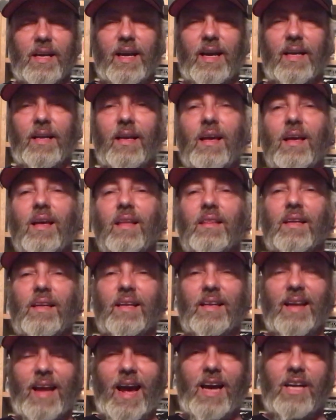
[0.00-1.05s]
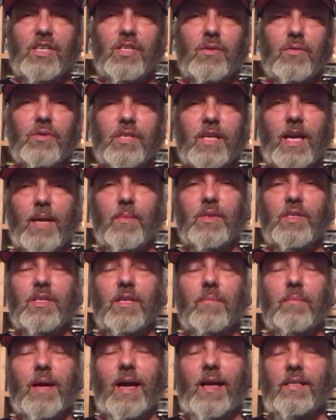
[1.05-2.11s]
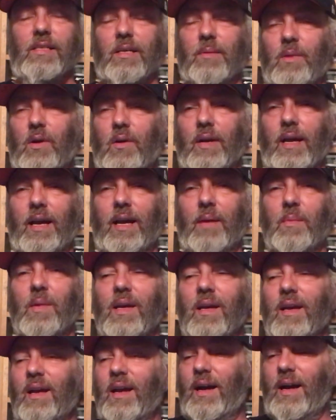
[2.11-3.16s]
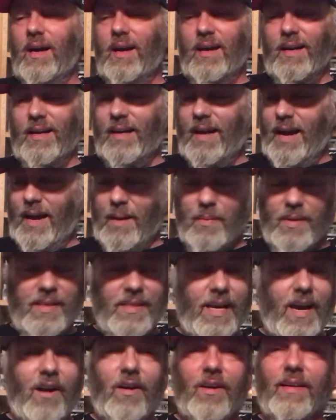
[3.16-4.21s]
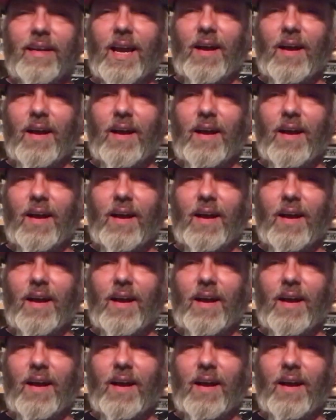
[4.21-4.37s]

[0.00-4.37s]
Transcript: Tech, the national championship basketball game. I'm a diehard